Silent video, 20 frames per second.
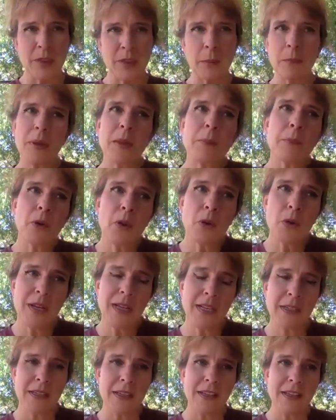people who
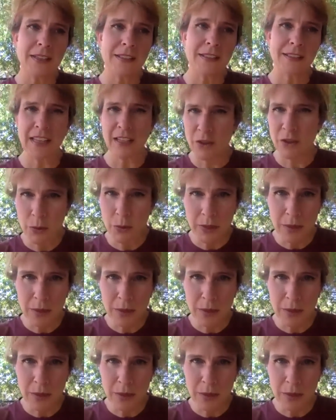had sexual